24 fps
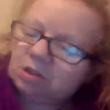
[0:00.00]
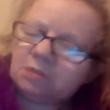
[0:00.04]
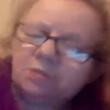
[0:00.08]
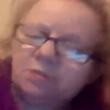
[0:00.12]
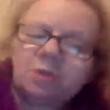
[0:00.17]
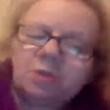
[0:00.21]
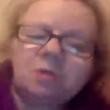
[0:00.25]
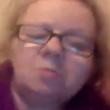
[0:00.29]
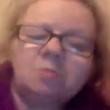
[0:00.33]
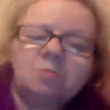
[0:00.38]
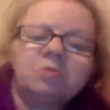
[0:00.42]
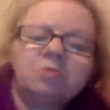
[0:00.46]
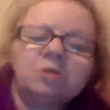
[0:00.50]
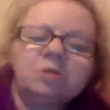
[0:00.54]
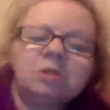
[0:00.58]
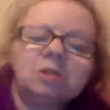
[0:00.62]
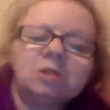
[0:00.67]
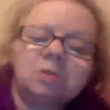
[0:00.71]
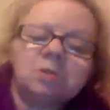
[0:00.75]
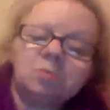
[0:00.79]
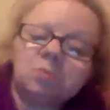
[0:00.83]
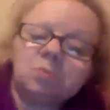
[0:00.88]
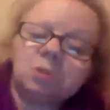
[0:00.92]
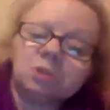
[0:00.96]
if they
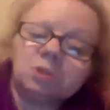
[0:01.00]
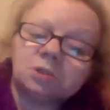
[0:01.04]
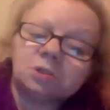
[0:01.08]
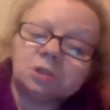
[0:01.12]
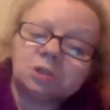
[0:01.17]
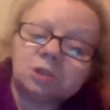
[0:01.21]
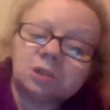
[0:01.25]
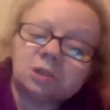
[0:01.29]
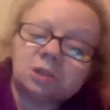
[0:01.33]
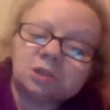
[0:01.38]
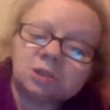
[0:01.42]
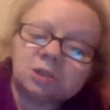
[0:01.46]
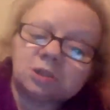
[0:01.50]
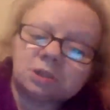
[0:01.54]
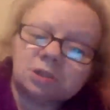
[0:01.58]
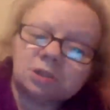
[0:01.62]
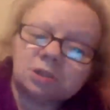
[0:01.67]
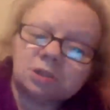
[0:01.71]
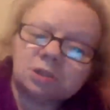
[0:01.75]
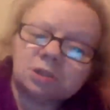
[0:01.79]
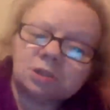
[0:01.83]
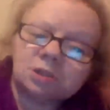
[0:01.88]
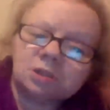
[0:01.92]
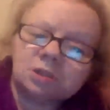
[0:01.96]
really wanted
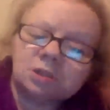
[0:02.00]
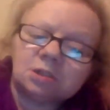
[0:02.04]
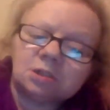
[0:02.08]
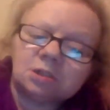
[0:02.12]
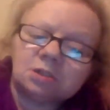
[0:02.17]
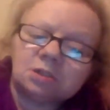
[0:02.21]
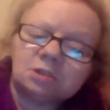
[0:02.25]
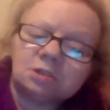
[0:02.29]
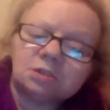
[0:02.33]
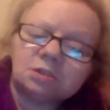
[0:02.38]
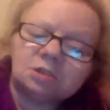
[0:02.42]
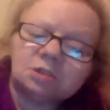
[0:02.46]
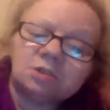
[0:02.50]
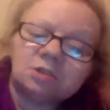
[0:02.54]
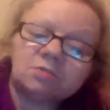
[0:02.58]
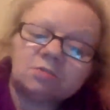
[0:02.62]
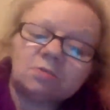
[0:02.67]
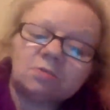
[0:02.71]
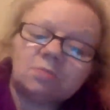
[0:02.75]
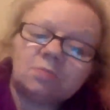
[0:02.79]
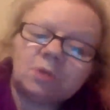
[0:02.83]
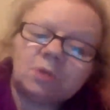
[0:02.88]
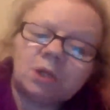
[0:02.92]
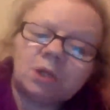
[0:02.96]
to
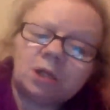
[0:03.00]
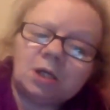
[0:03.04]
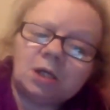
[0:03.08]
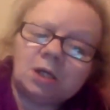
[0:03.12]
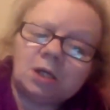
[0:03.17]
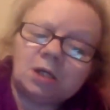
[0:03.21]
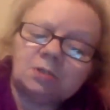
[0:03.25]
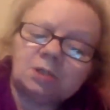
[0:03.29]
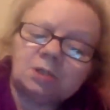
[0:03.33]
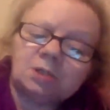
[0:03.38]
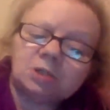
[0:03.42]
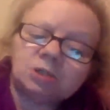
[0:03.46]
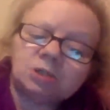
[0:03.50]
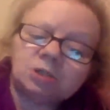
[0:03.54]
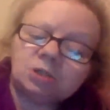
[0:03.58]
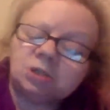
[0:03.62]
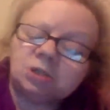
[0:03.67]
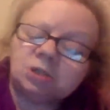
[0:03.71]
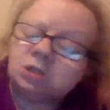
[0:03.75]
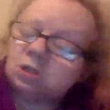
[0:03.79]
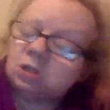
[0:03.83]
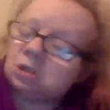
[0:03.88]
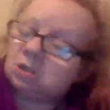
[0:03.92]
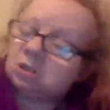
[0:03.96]
repair the
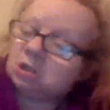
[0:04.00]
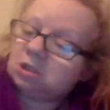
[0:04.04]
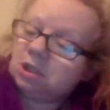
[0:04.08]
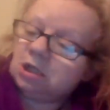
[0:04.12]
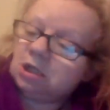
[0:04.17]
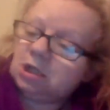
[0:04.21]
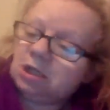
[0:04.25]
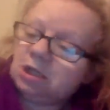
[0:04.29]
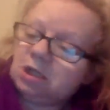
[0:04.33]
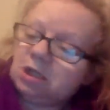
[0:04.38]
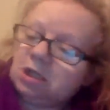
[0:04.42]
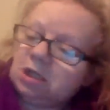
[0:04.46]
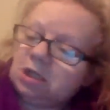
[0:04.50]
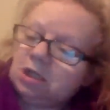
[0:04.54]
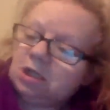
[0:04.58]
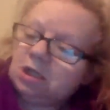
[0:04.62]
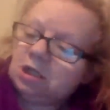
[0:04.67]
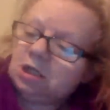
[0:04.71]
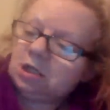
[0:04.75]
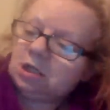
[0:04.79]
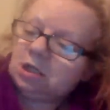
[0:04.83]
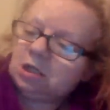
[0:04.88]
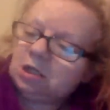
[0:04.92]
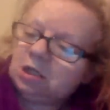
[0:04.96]
duty of care
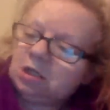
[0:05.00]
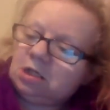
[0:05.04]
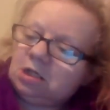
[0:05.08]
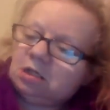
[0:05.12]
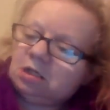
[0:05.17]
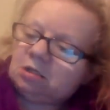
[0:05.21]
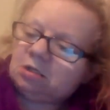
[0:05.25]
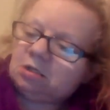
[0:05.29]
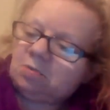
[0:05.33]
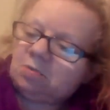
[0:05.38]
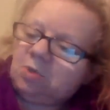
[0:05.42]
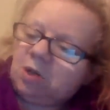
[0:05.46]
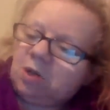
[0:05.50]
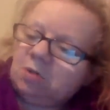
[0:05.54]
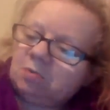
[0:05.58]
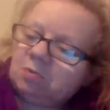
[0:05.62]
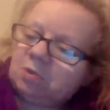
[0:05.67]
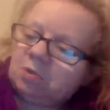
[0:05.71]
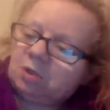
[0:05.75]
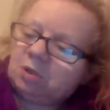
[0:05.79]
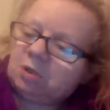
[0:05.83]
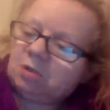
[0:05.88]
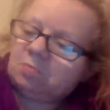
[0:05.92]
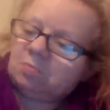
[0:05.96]
in the wet
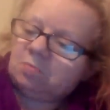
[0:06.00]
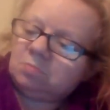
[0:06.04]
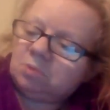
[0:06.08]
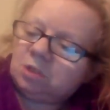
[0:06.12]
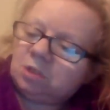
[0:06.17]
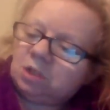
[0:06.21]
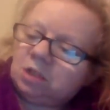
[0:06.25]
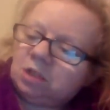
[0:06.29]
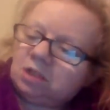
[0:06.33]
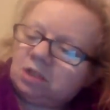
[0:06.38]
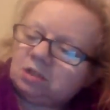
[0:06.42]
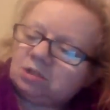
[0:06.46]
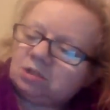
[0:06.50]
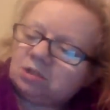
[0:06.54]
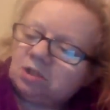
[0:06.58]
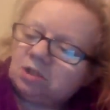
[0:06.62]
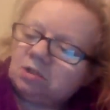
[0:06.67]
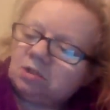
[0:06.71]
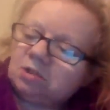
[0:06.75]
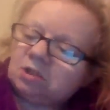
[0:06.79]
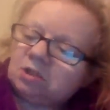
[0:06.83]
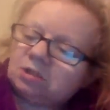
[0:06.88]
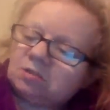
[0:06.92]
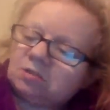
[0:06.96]
room, it's
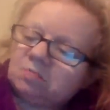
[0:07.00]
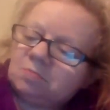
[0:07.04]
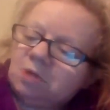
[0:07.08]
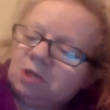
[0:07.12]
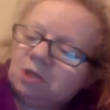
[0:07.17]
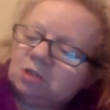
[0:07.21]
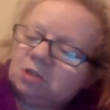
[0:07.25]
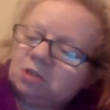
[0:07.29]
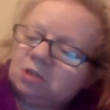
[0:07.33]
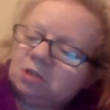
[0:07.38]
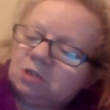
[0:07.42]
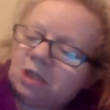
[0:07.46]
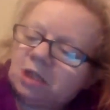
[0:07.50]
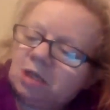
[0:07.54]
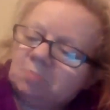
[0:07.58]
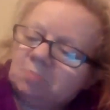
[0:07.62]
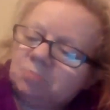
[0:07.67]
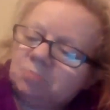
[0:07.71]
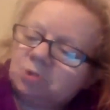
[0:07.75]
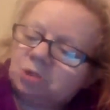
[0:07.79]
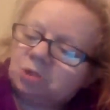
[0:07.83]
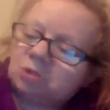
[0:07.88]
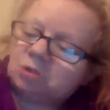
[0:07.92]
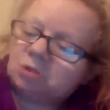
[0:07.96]
known as major
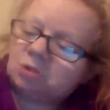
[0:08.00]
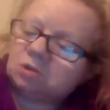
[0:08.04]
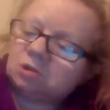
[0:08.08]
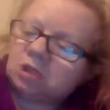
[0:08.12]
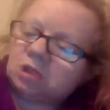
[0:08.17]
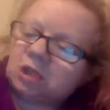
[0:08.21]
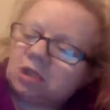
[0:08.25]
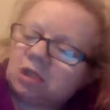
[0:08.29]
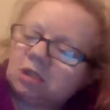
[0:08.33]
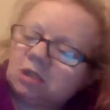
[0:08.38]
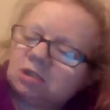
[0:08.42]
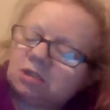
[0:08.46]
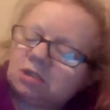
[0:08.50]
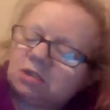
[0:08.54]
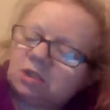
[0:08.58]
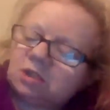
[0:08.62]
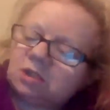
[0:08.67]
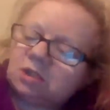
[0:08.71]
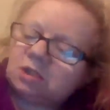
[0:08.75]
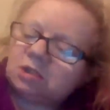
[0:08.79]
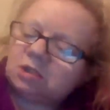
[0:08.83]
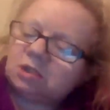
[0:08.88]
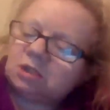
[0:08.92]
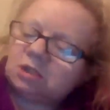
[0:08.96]
adaptations, and it's
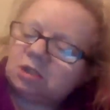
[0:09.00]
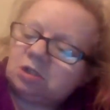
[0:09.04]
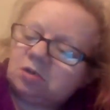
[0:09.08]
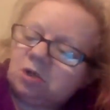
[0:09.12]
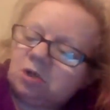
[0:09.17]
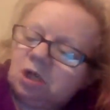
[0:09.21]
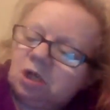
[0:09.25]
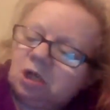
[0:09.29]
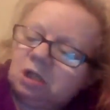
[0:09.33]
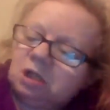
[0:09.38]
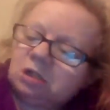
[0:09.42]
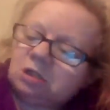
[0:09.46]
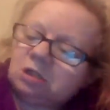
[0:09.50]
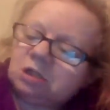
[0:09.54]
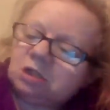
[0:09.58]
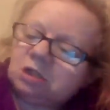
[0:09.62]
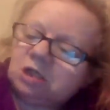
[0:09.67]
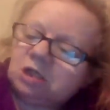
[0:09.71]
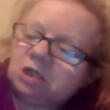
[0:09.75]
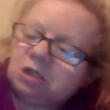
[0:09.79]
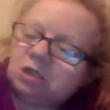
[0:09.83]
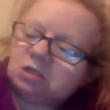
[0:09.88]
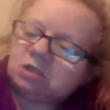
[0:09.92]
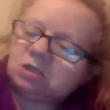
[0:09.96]
30 grand
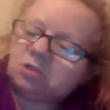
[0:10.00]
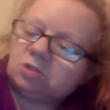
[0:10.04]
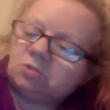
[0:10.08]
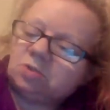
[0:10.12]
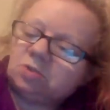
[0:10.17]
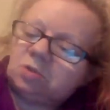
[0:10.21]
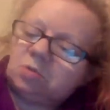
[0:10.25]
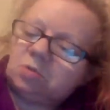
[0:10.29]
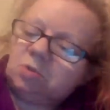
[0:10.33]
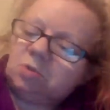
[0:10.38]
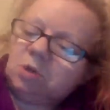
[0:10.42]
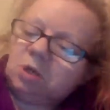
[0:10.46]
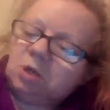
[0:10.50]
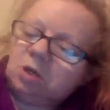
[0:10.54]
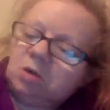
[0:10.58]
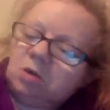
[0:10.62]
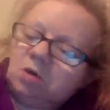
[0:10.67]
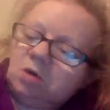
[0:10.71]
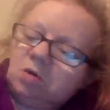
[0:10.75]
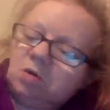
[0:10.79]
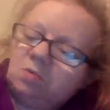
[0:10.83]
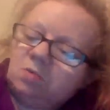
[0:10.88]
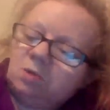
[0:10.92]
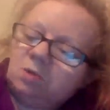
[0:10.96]
to require
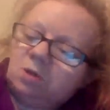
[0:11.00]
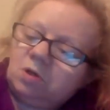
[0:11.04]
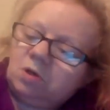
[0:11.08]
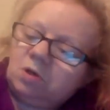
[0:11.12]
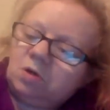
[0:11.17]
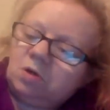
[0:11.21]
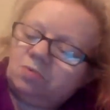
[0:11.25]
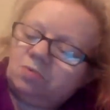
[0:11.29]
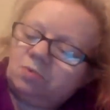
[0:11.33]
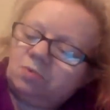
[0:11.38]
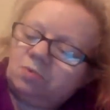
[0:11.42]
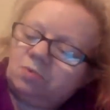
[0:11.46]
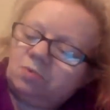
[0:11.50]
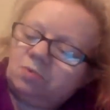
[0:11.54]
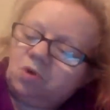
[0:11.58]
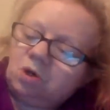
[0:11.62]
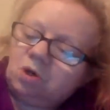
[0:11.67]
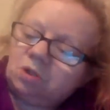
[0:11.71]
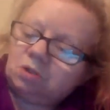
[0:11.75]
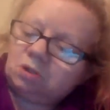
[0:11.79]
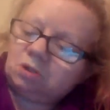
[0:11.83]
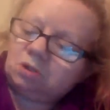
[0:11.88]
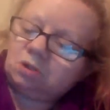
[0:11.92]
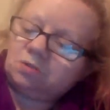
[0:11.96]
offer of
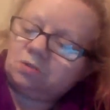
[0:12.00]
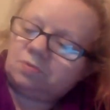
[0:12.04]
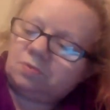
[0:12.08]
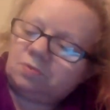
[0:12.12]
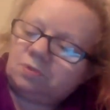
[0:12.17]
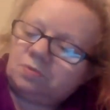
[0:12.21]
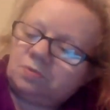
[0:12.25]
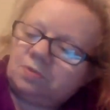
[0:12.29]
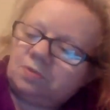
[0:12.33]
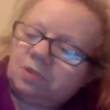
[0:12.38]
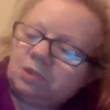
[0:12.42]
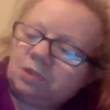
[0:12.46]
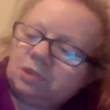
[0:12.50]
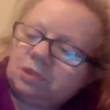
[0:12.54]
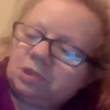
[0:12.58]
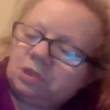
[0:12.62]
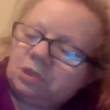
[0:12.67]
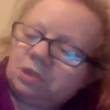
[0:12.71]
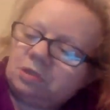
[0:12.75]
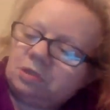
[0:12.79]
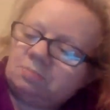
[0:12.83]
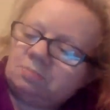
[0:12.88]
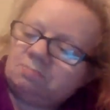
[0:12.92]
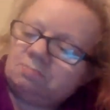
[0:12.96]
grant for the
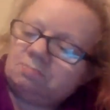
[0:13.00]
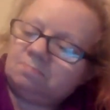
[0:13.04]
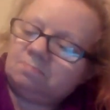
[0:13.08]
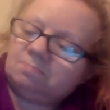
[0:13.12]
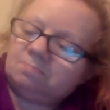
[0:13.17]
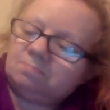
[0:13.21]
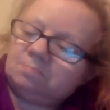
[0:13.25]
funding.